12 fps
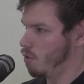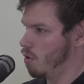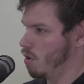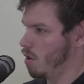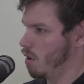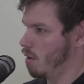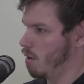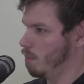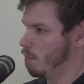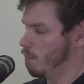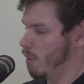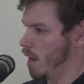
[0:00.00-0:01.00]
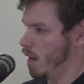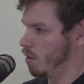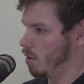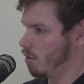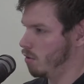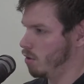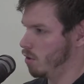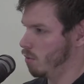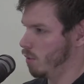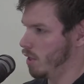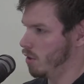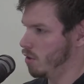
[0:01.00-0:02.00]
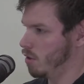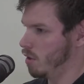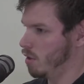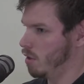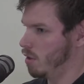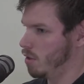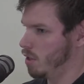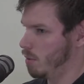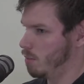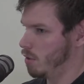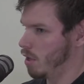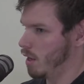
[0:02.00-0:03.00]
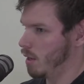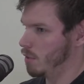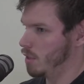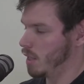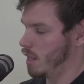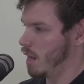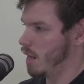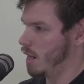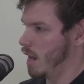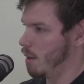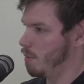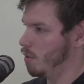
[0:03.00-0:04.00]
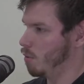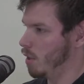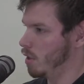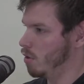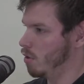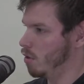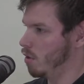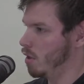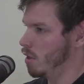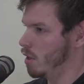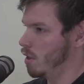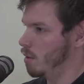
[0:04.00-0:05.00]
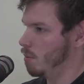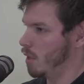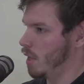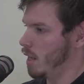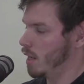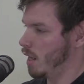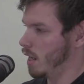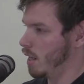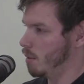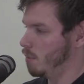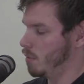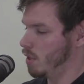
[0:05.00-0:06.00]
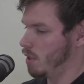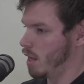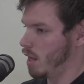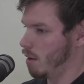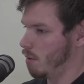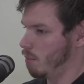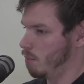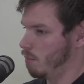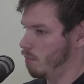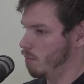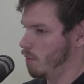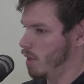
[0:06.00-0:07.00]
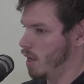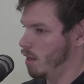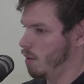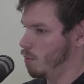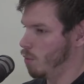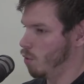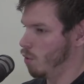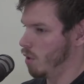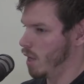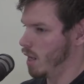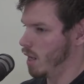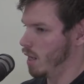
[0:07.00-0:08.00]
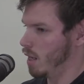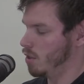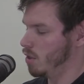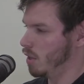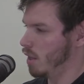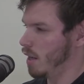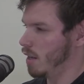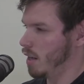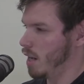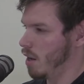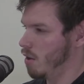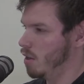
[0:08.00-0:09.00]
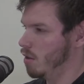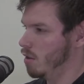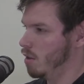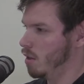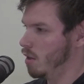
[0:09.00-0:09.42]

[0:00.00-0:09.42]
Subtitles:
or a bad culture, which sometimes can happen when you play games in a more insulated area.